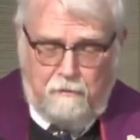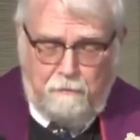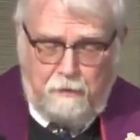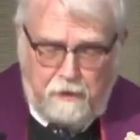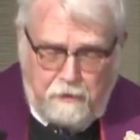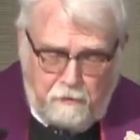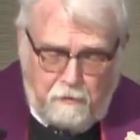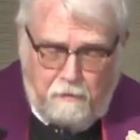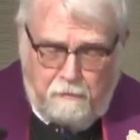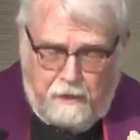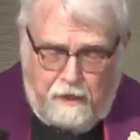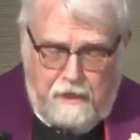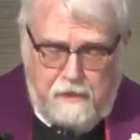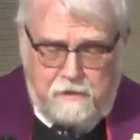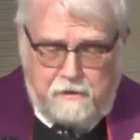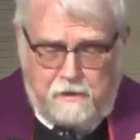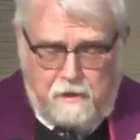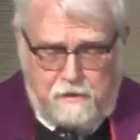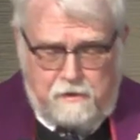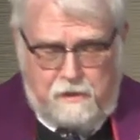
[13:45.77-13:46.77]
Peter
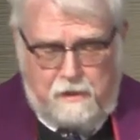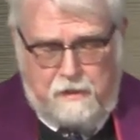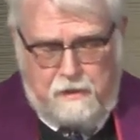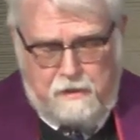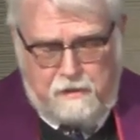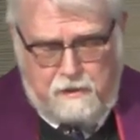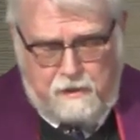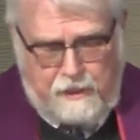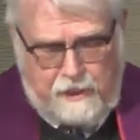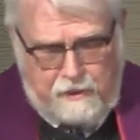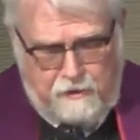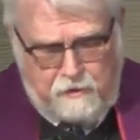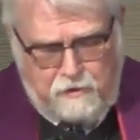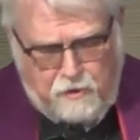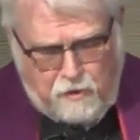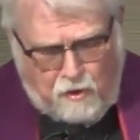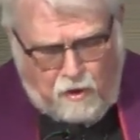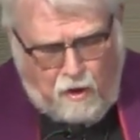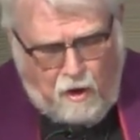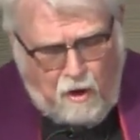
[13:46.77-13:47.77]
reminds us in his letter
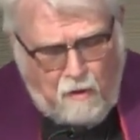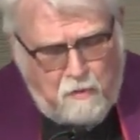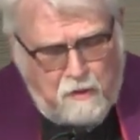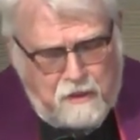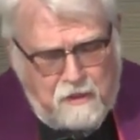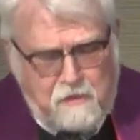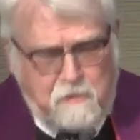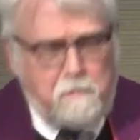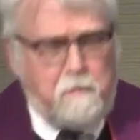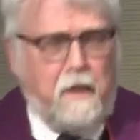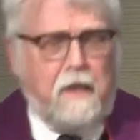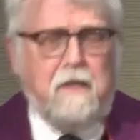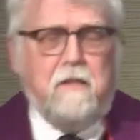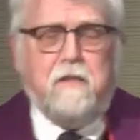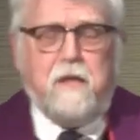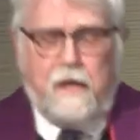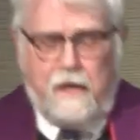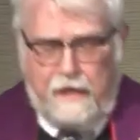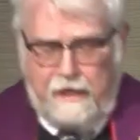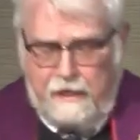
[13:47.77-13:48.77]
to always
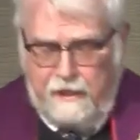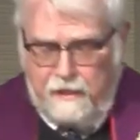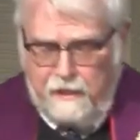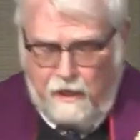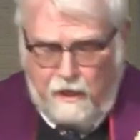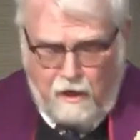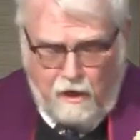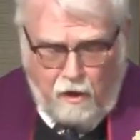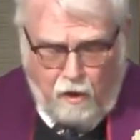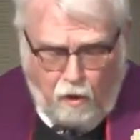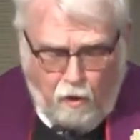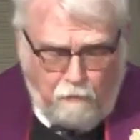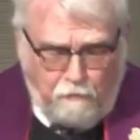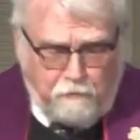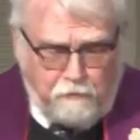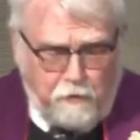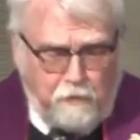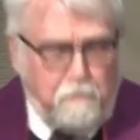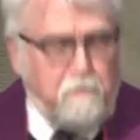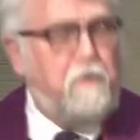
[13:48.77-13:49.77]
maintain a
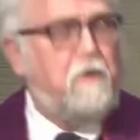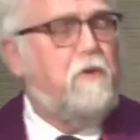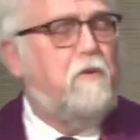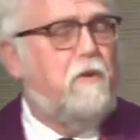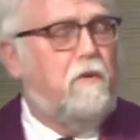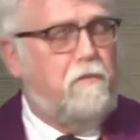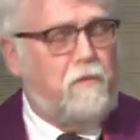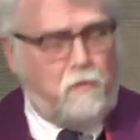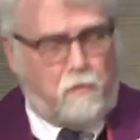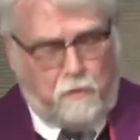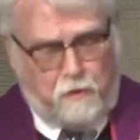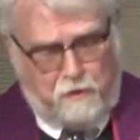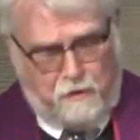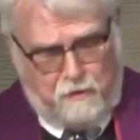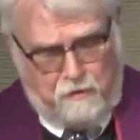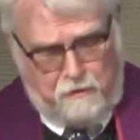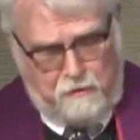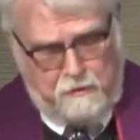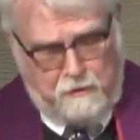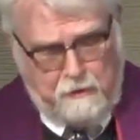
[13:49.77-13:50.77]
hopeful view of the
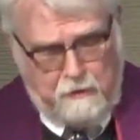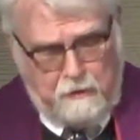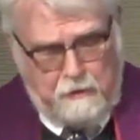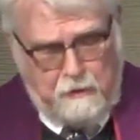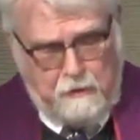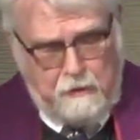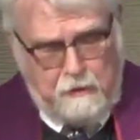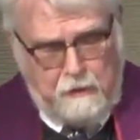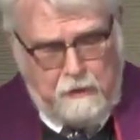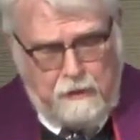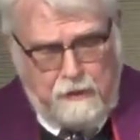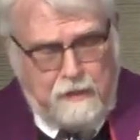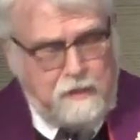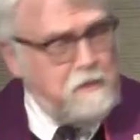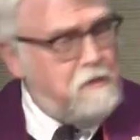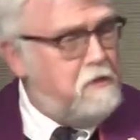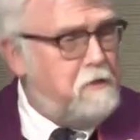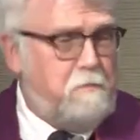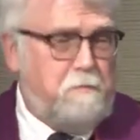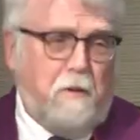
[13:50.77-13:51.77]
world
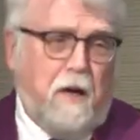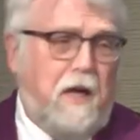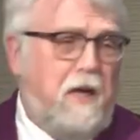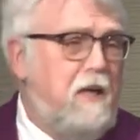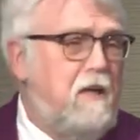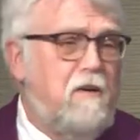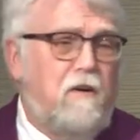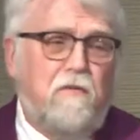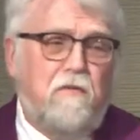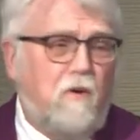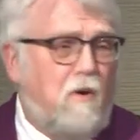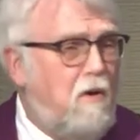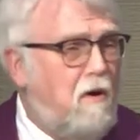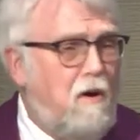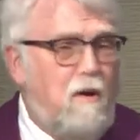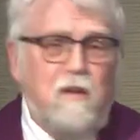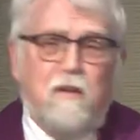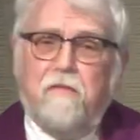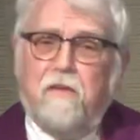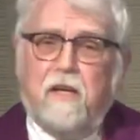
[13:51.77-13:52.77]
in spite of
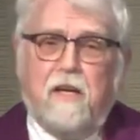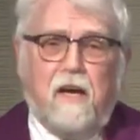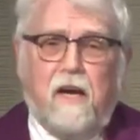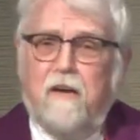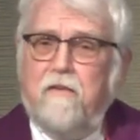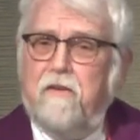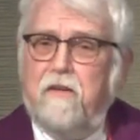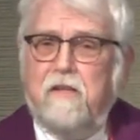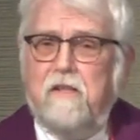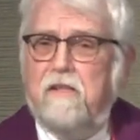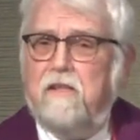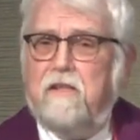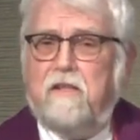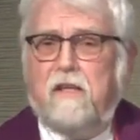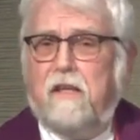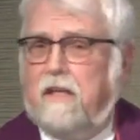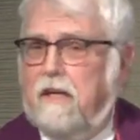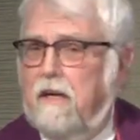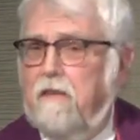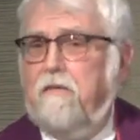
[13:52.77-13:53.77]
all of the evidence
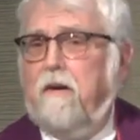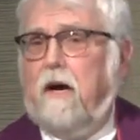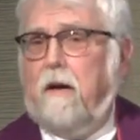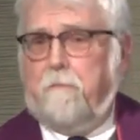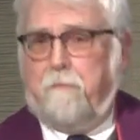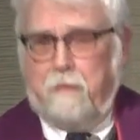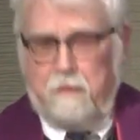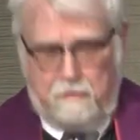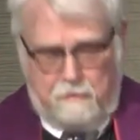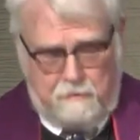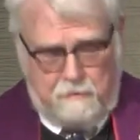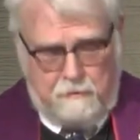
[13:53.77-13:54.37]
to give up,